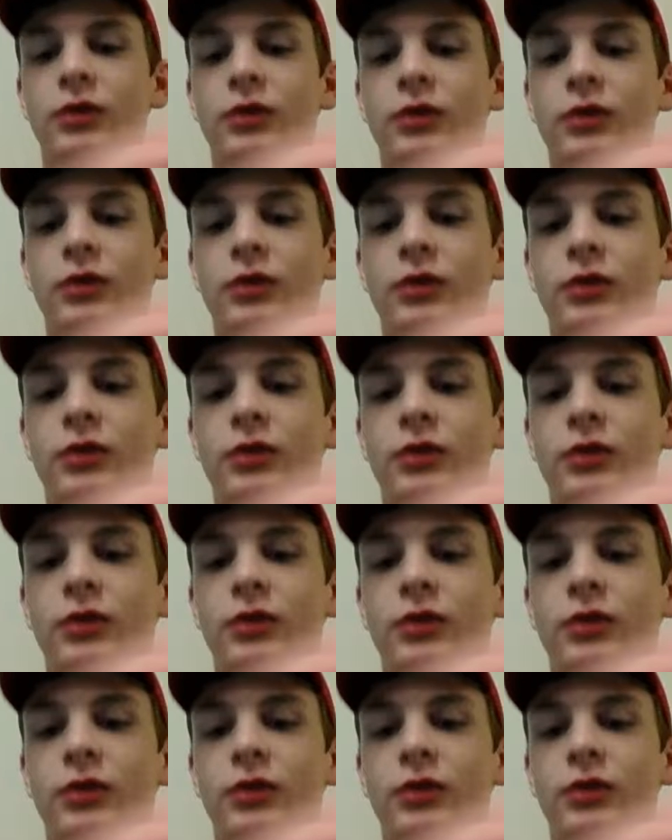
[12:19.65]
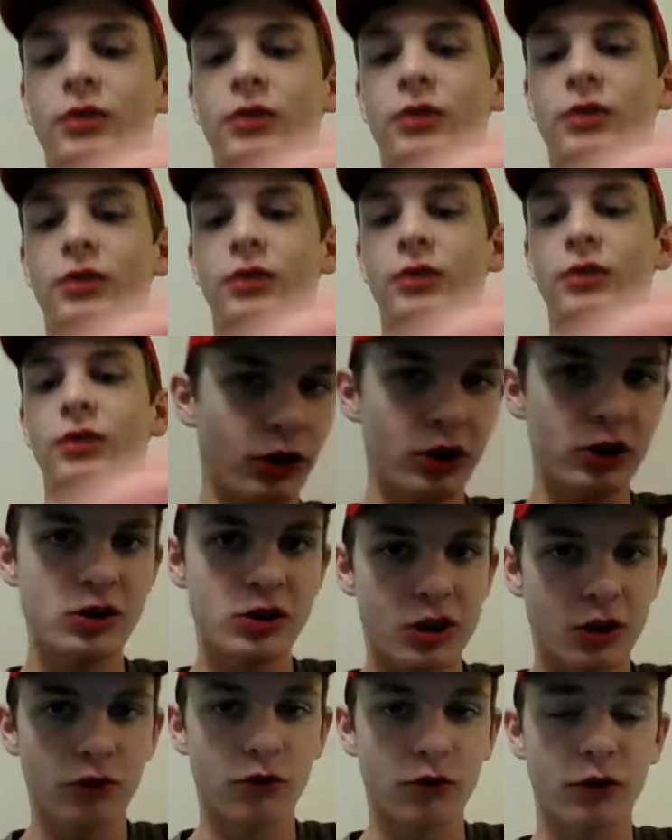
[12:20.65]
governing districts and how they would have a
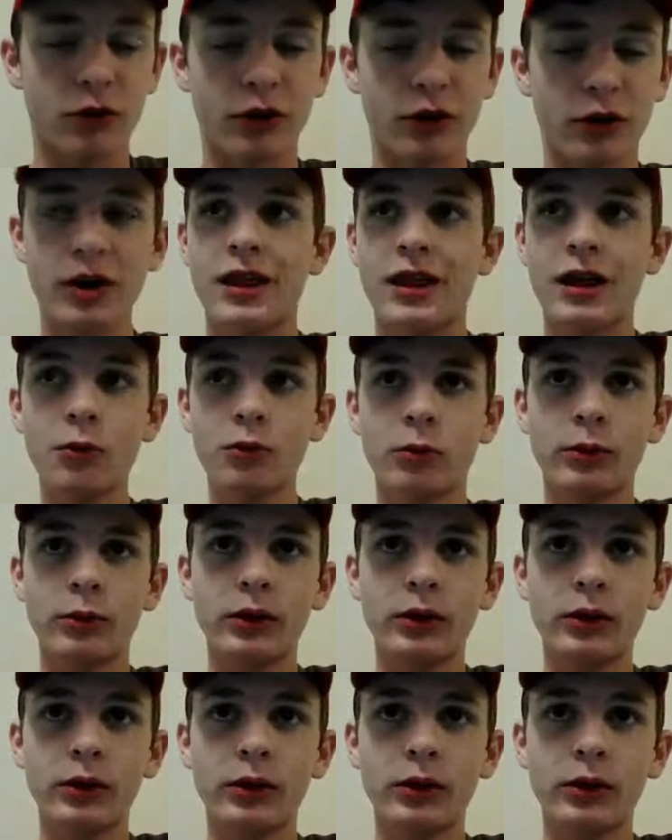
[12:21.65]
governor for each district.